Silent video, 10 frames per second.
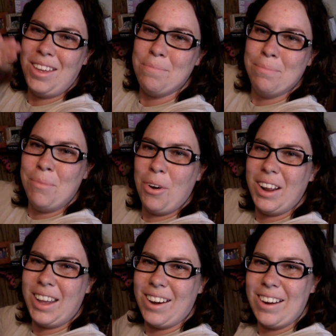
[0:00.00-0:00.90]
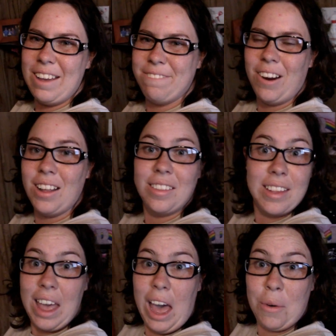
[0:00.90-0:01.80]
Morning, internet
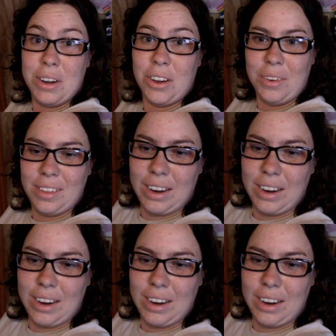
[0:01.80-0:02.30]
friends. How are we doing